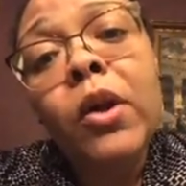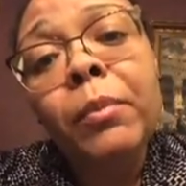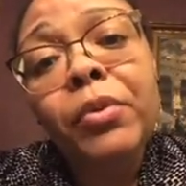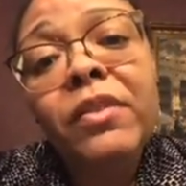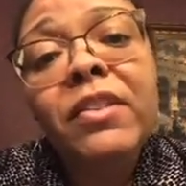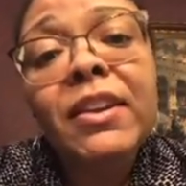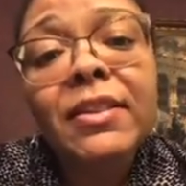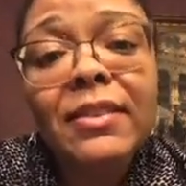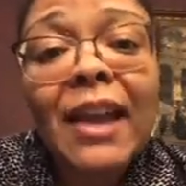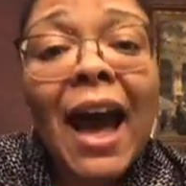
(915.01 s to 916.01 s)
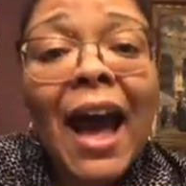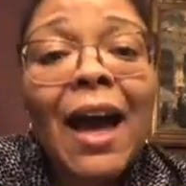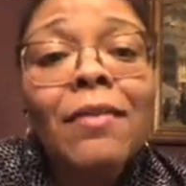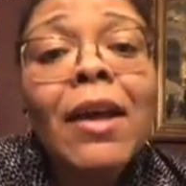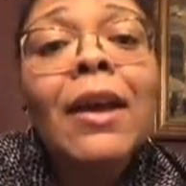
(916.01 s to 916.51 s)
a previous
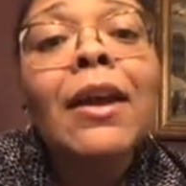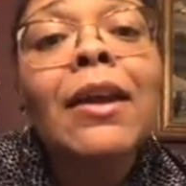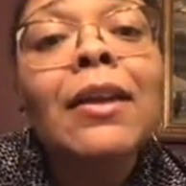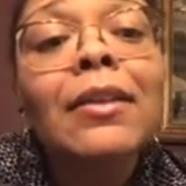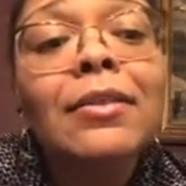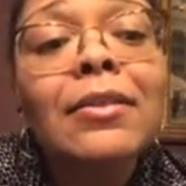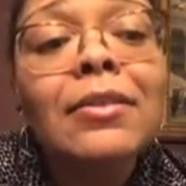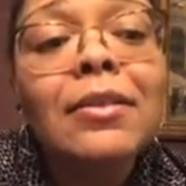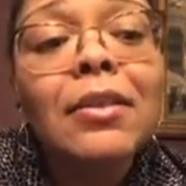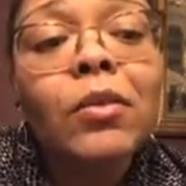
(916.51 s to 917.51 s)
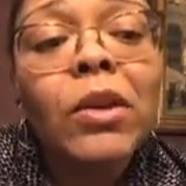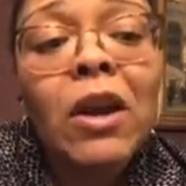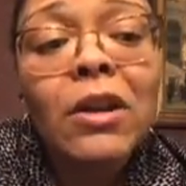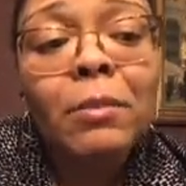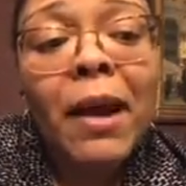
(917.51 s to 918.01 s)
live, is we
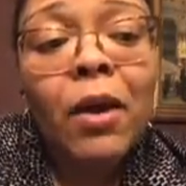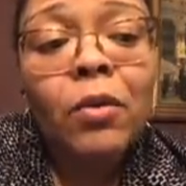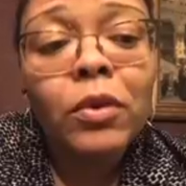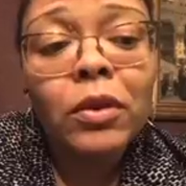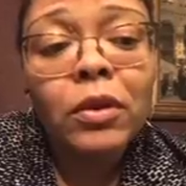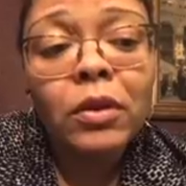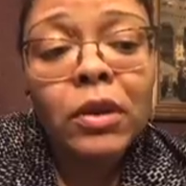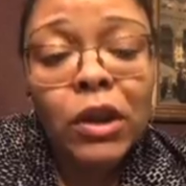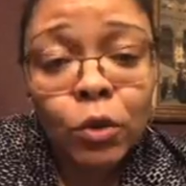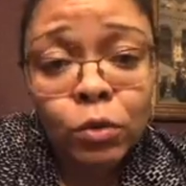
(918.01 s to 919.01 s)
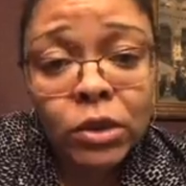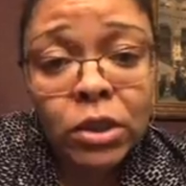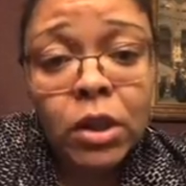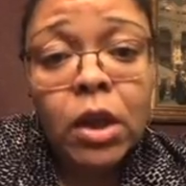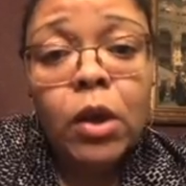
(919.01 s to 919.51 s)
talked about
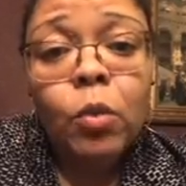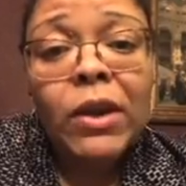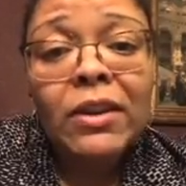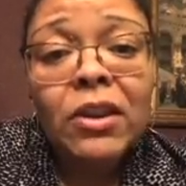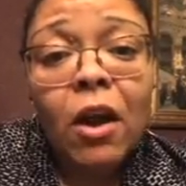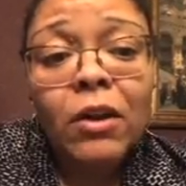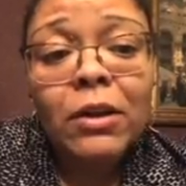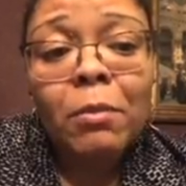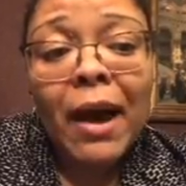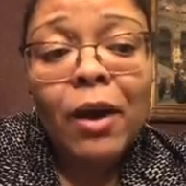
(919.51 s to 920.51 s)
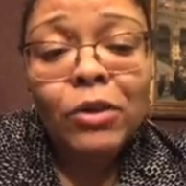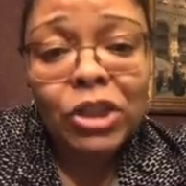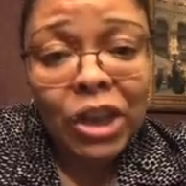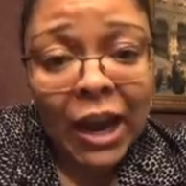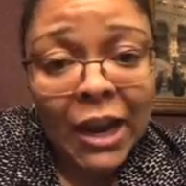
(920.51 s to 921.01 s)
guilt, we talked about
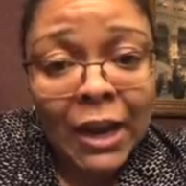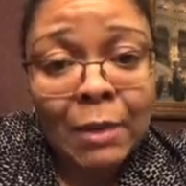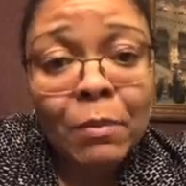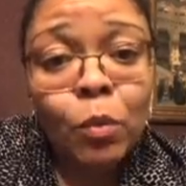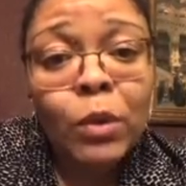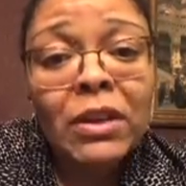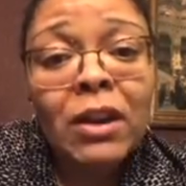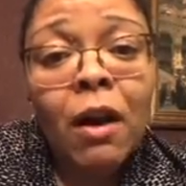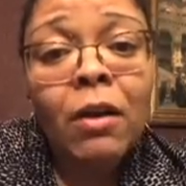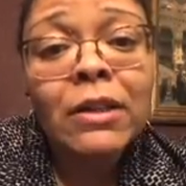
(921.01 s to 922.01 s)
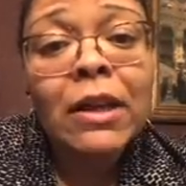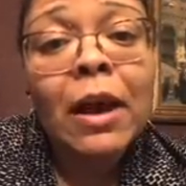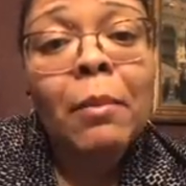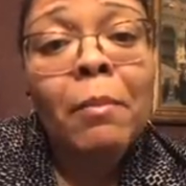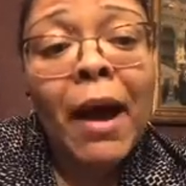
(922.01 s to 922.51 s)
shame, we talked
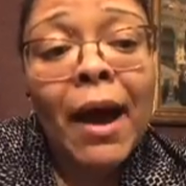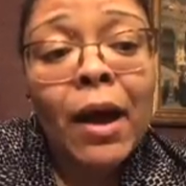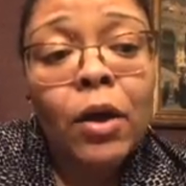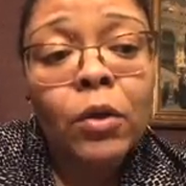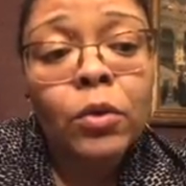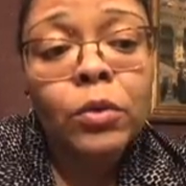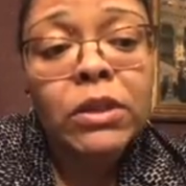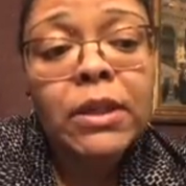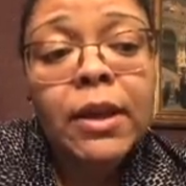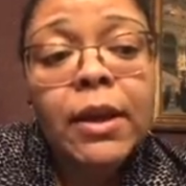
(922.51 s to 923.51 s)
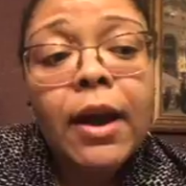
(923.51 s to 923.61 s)
about